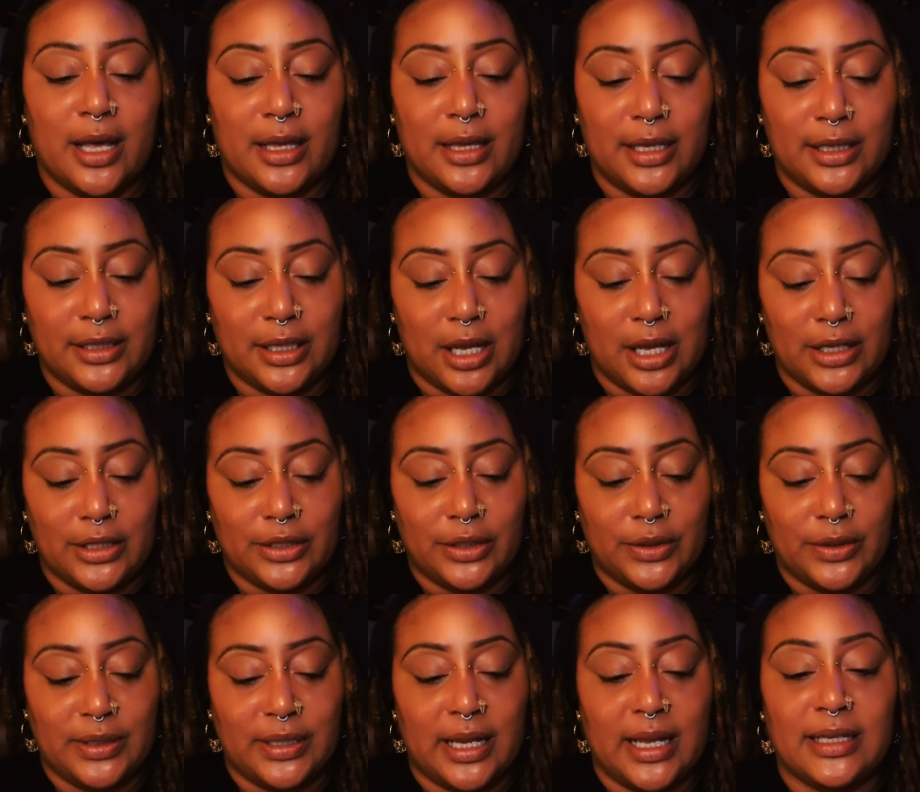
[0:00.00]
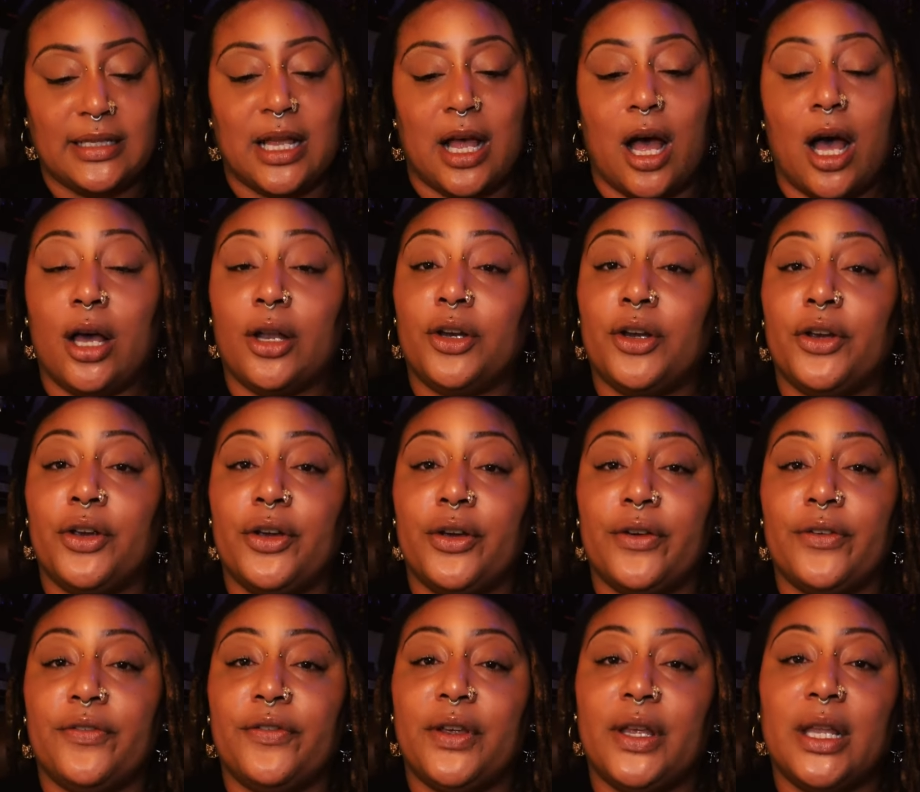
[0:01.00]
This also says honor
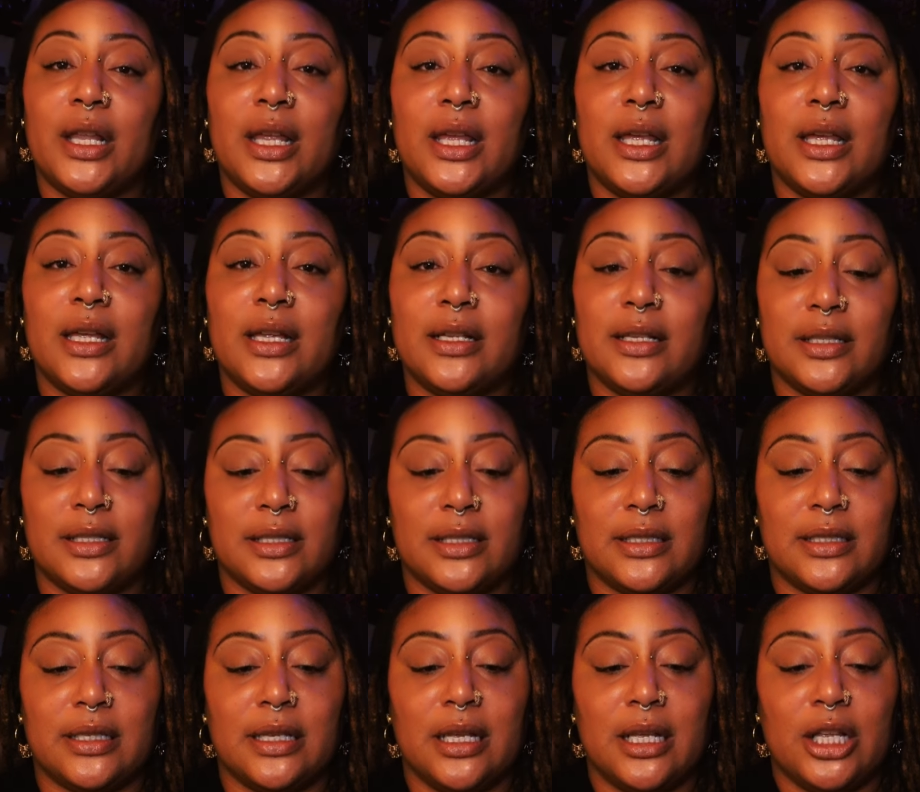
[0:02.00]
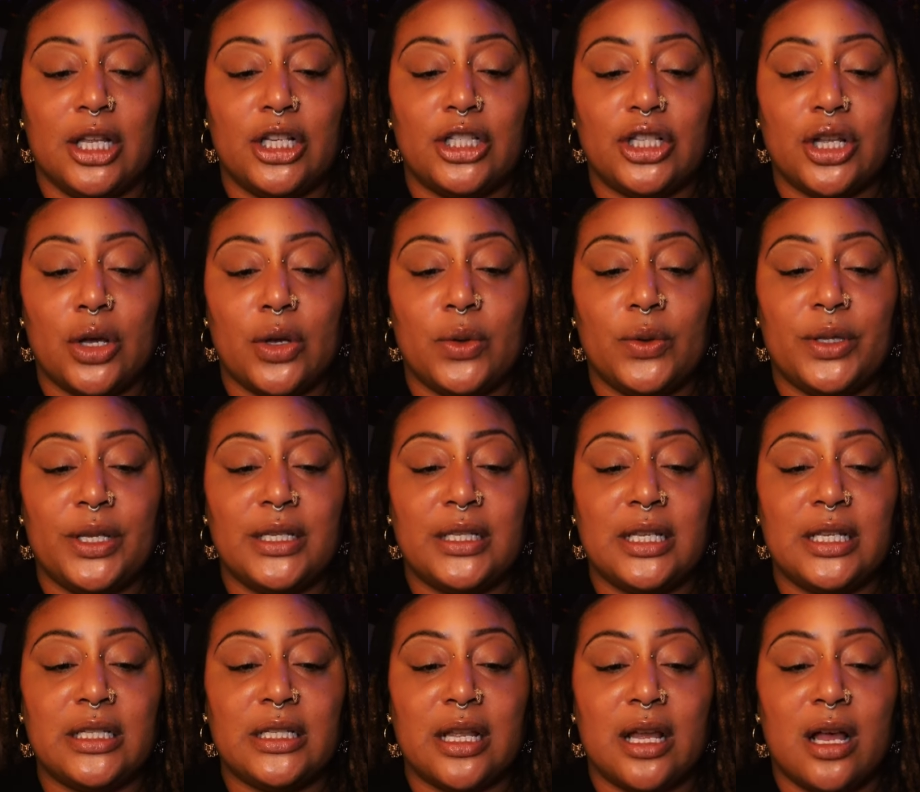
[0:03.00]
your feelings. So this
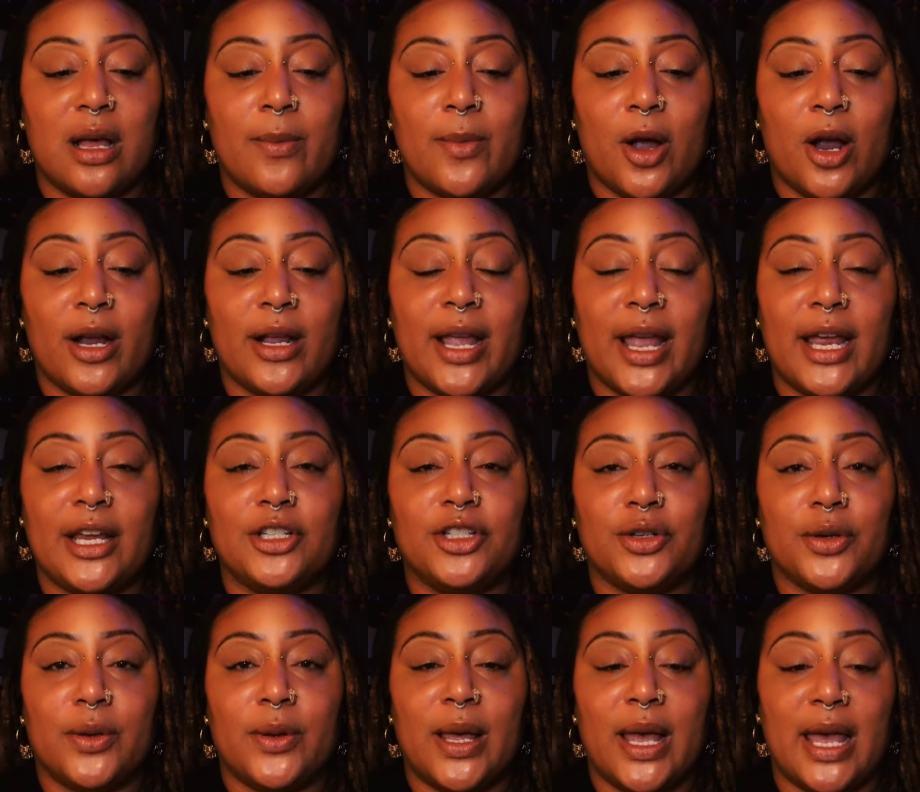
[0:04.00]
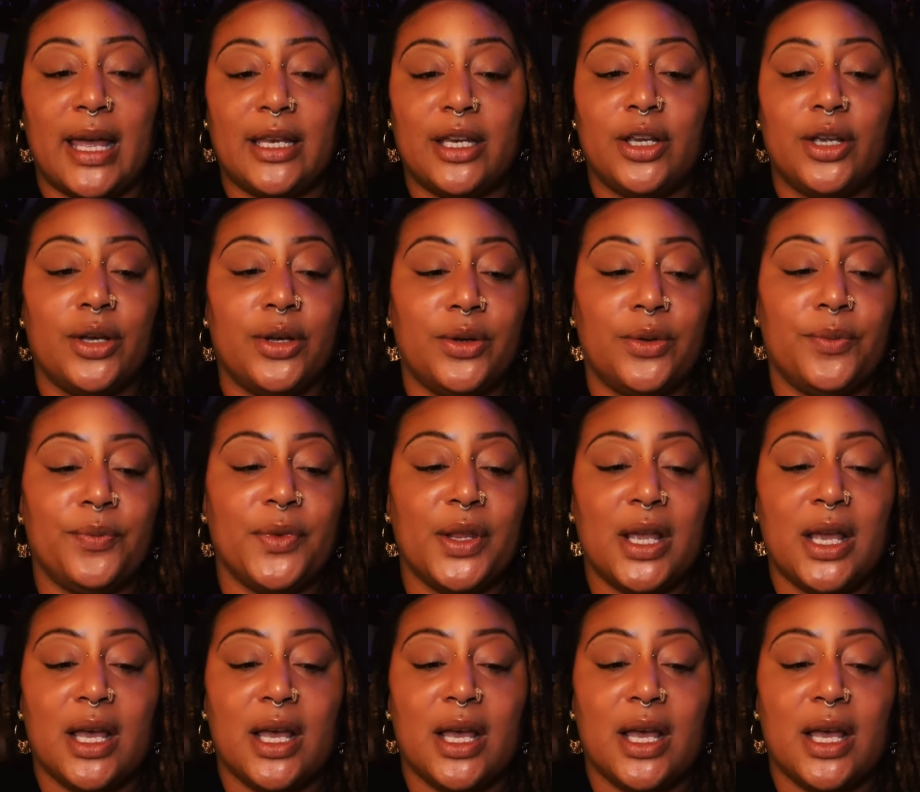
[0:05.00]
is Archangel Haniel.